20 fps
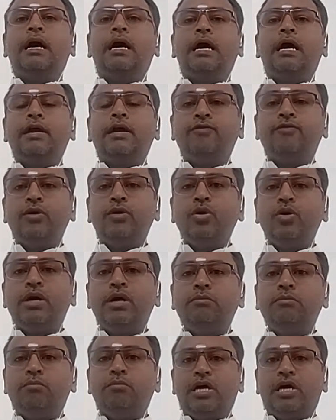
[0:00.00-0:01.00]
If you look
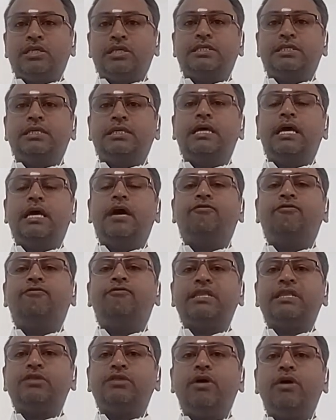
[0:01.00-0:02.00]
at mosques, a
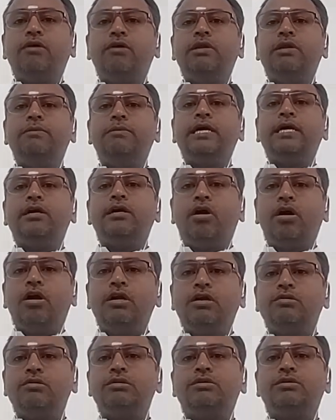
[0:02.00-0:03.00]
fatwa will be called
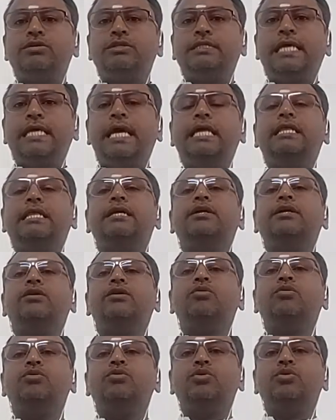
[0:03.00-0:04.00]
out to say that,
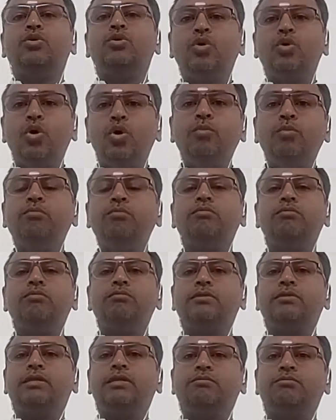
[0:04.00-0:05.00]
to whom
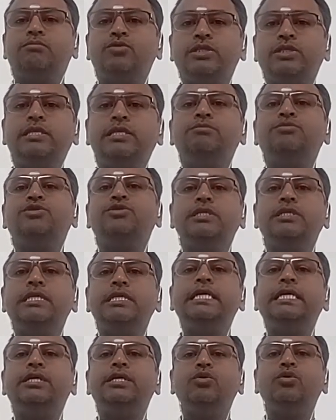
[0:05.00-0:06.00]
the Muslims
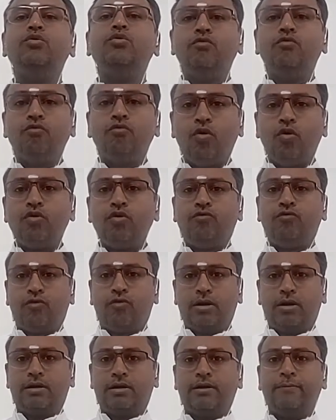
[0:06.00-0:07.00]
need to vote
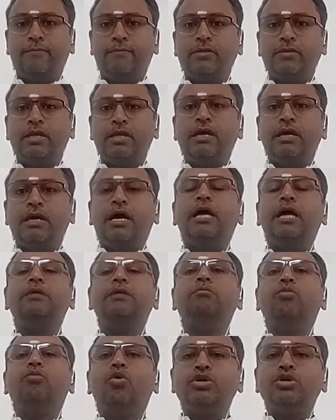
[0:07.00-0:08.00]
for. And
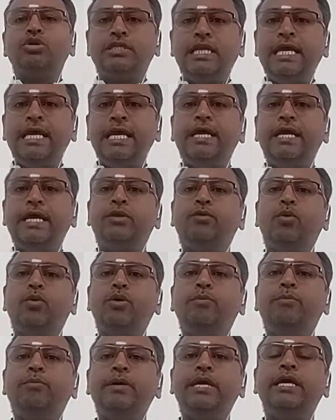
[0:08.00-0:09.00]
mostly it
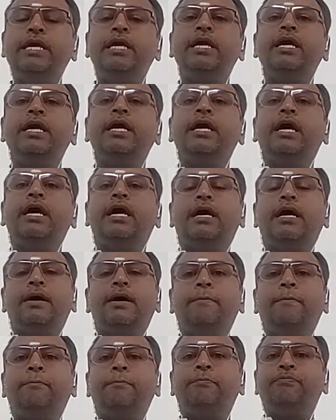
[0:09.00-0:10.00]
would be,
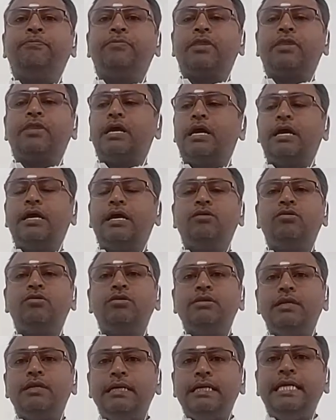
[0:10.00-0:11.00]
DMK
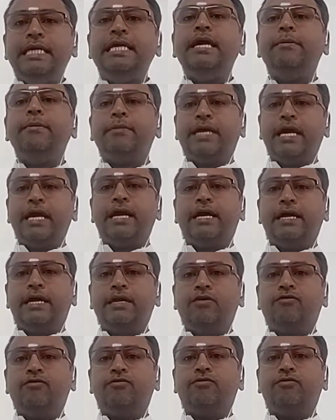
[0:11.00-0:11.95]
kind of